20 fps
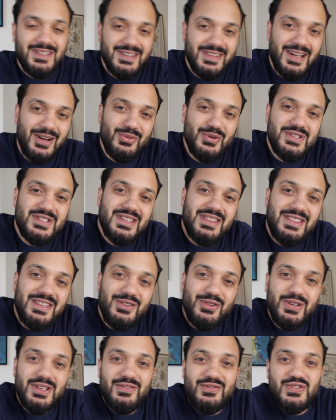that was the
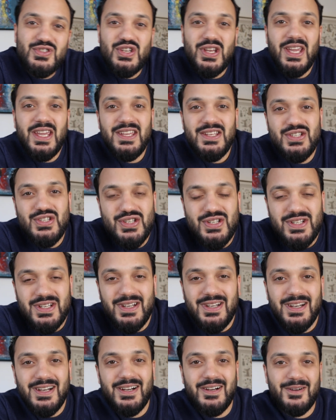theory of change.
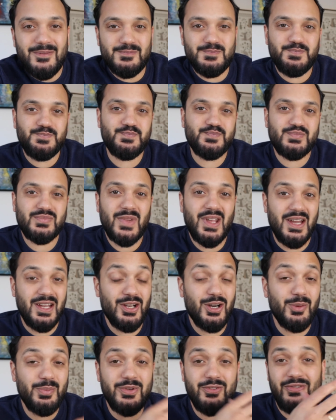I
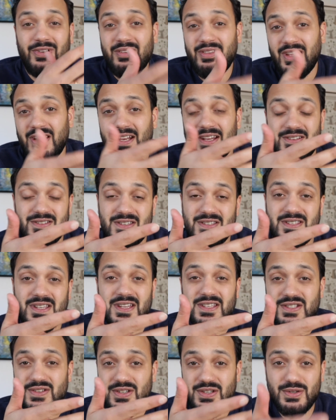hope you found that
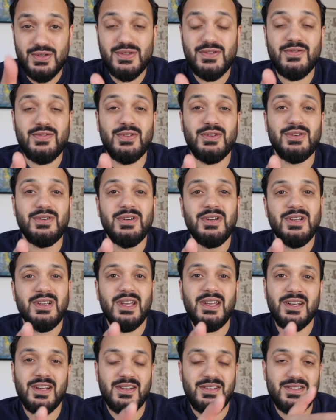exercise useful
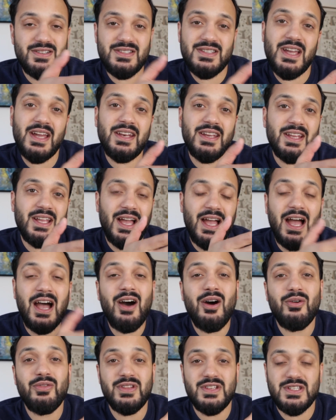in understanding
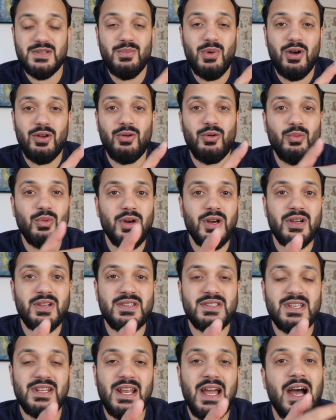how this model
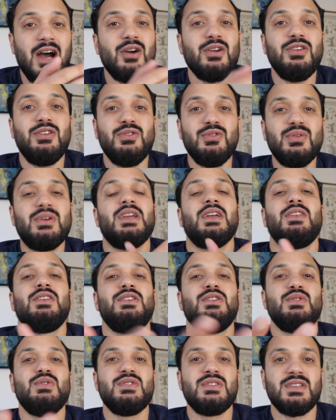works and how you can
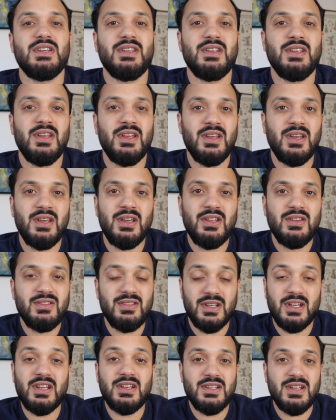use it
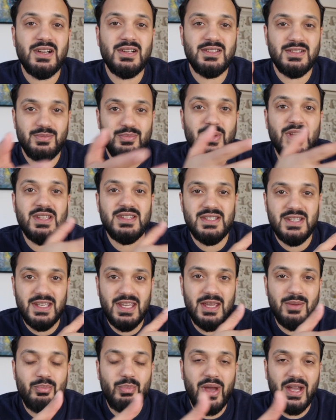to conduct a
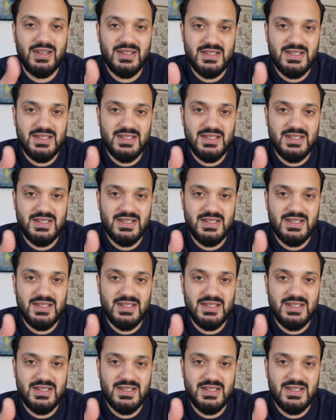basic impact